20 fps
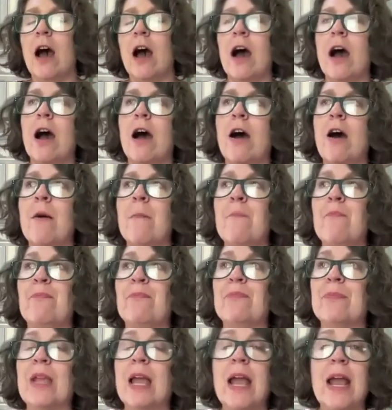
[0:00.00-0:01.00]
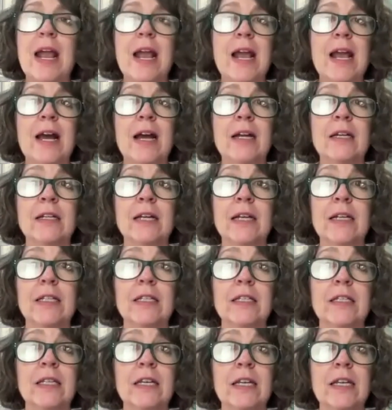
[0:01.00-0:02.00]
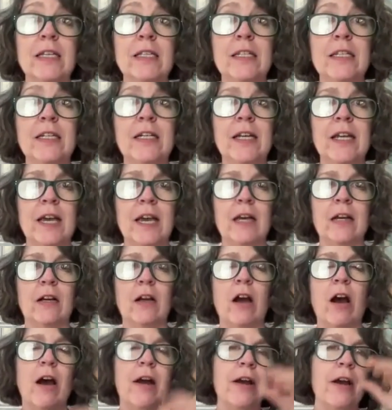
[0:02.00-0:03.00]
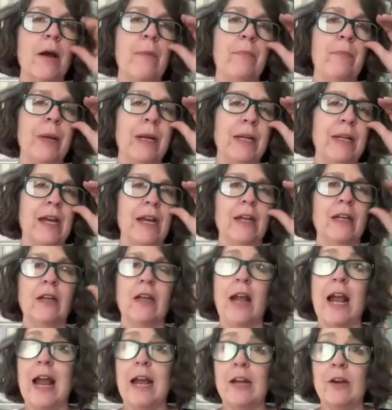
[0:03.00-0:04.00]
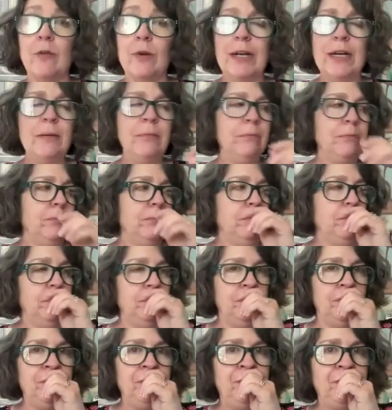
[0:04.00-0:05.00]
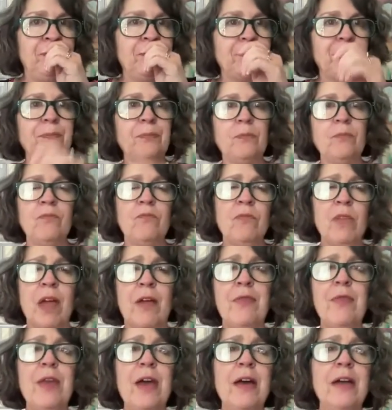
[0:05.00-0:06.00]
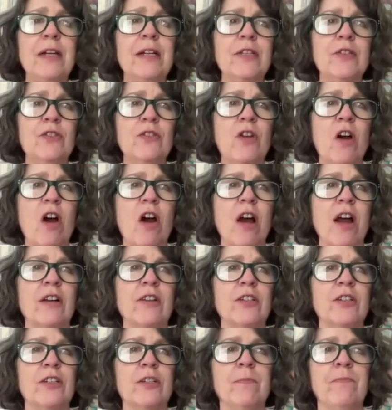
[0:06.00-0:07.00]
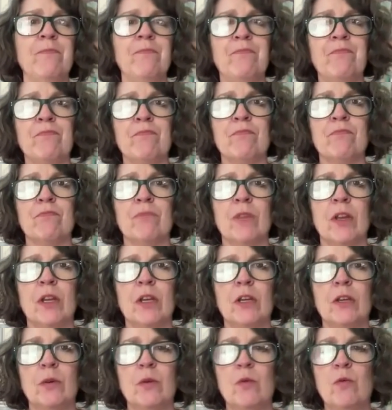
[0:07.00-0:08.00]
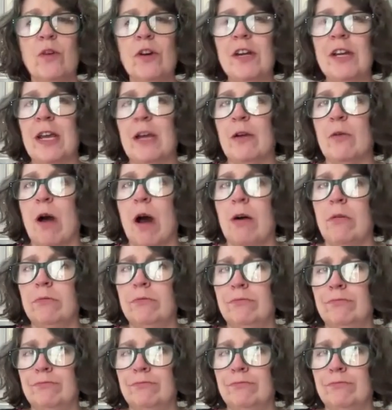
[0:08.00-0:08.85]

And it's easy to get caught up and get angry that it's not working well,